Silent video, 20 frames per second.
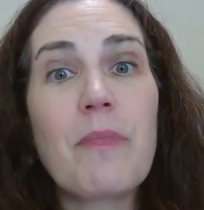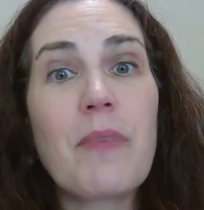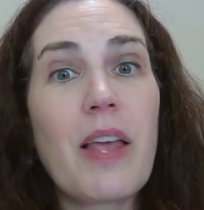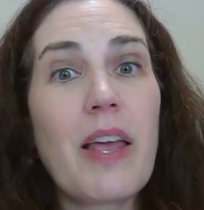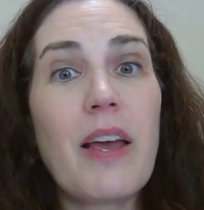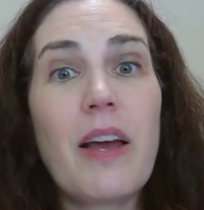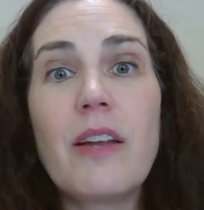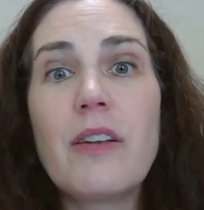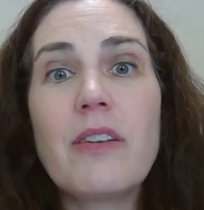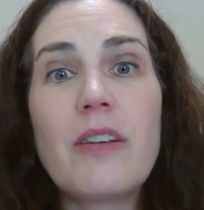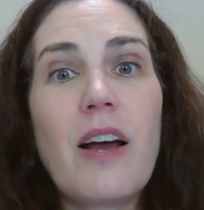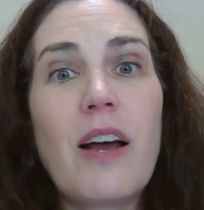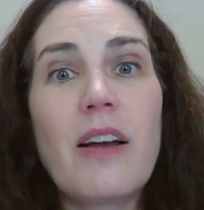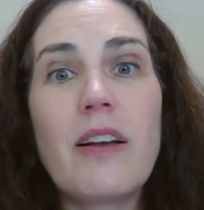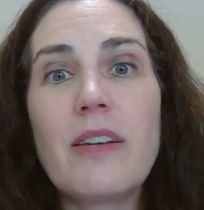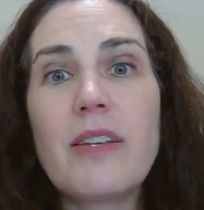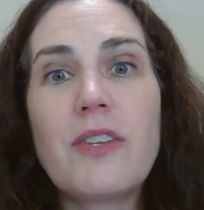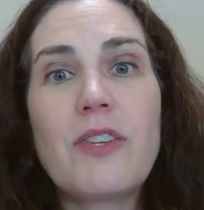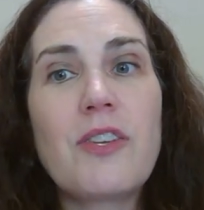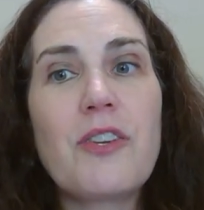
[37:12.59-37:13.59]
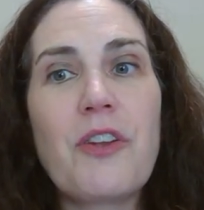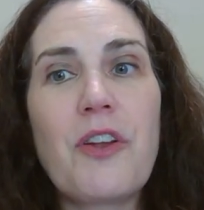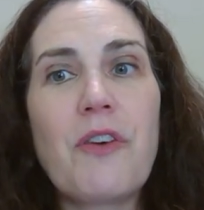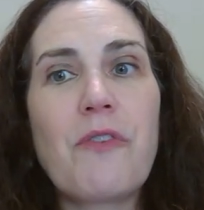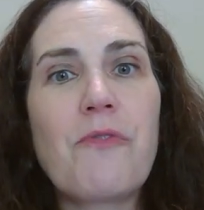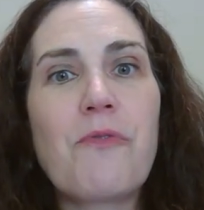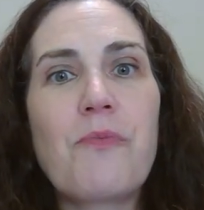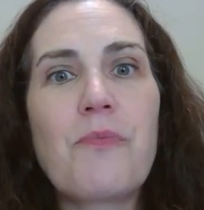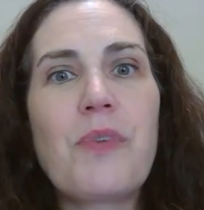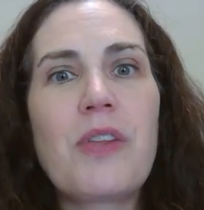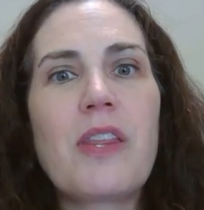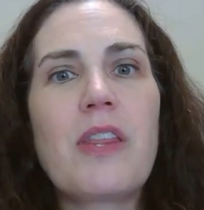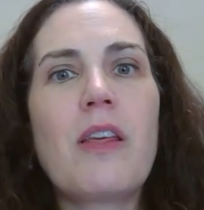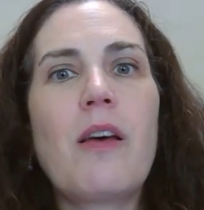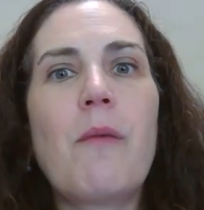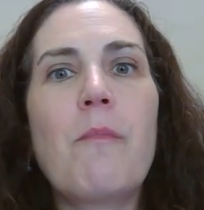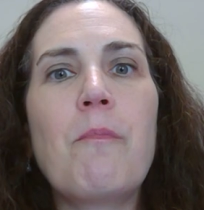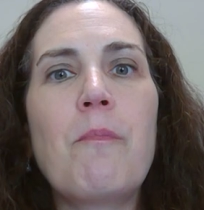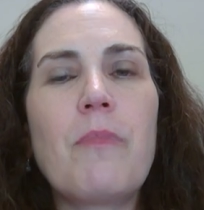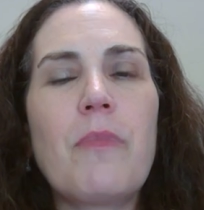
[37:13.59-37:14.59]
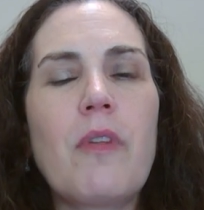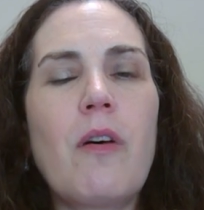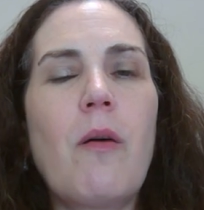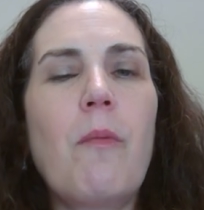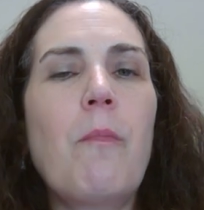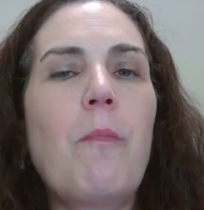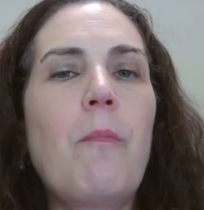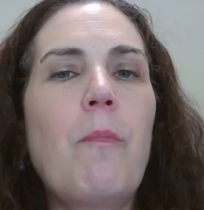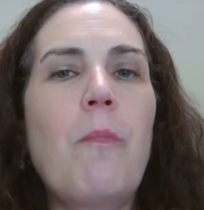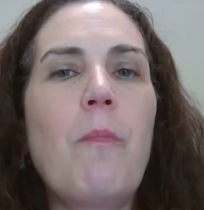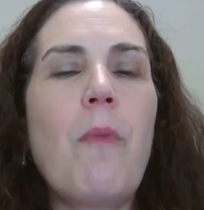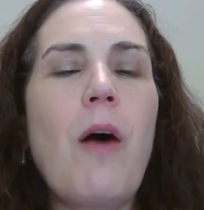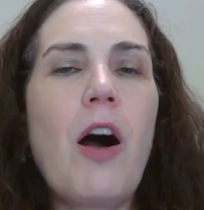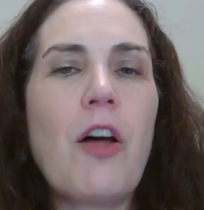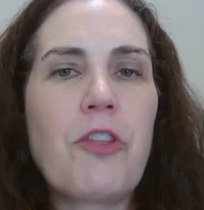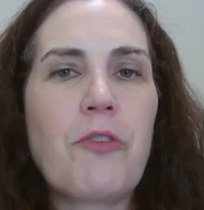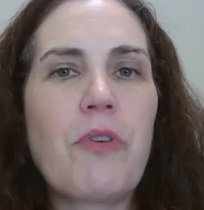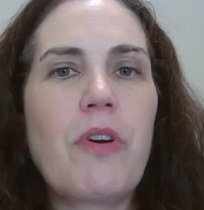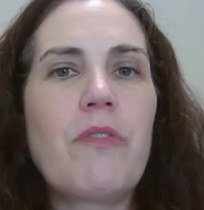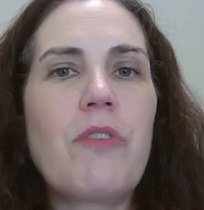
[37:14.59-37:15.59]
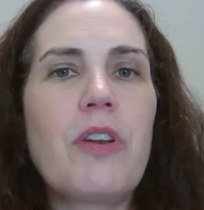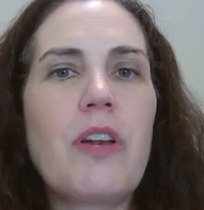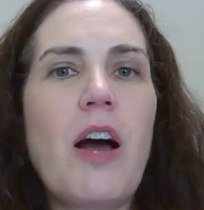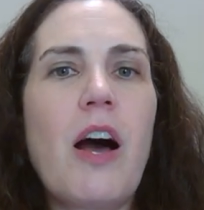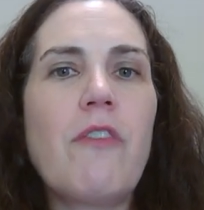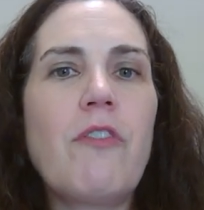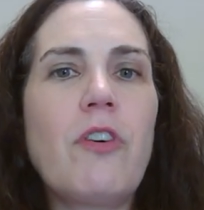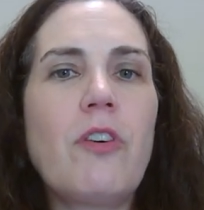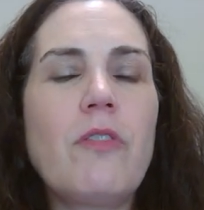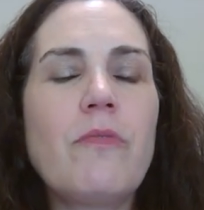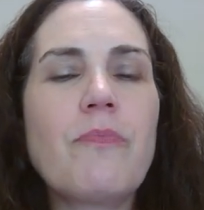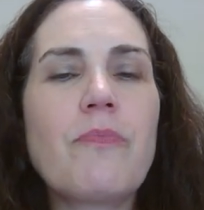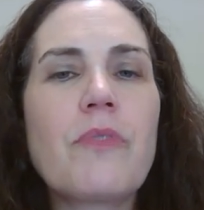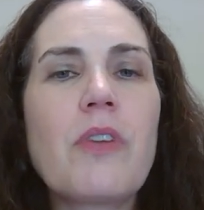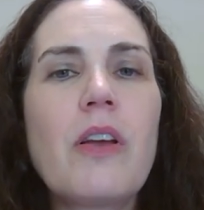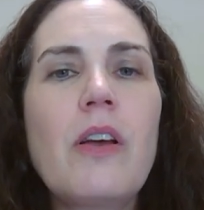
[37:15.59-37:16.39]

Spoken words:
And you know, but the author of the novel